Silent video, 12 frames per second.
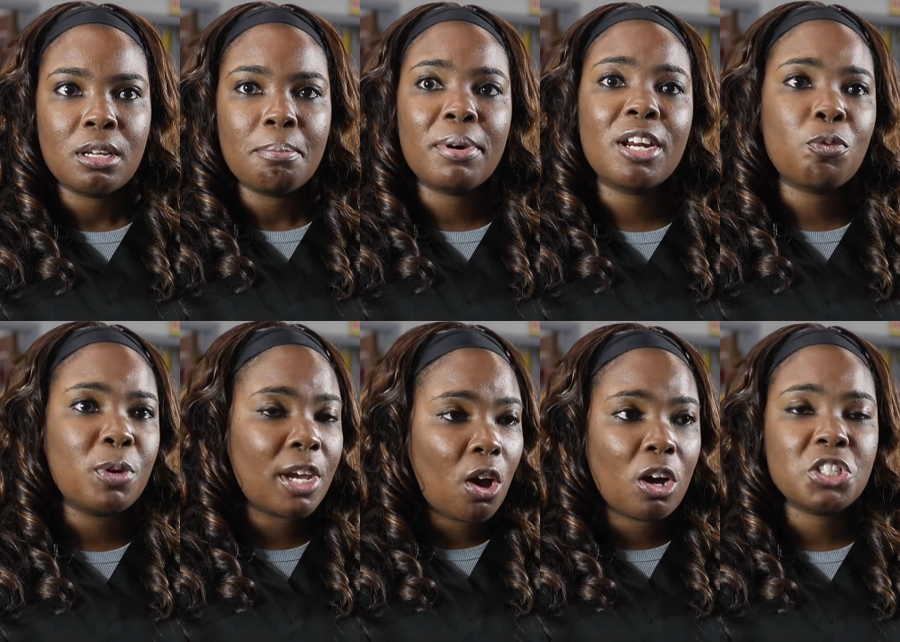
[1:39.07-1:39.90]
but if
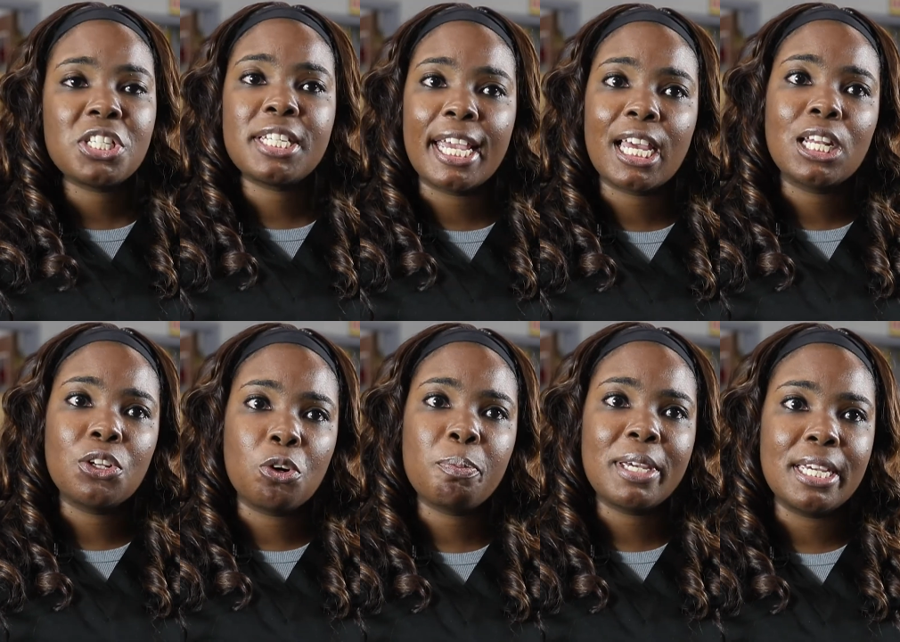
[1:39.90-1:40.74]
we all just take a
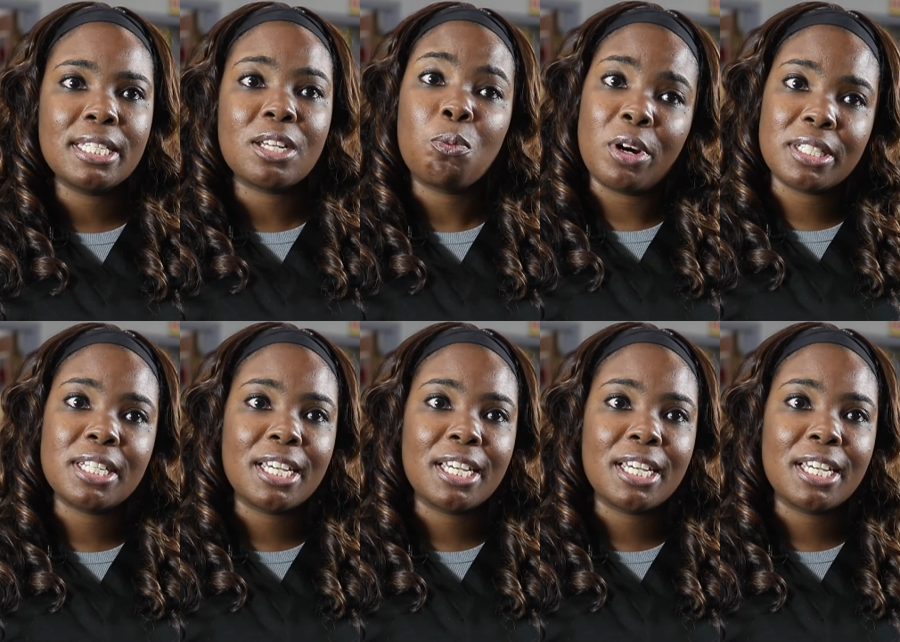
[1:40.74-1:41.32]
little piece and work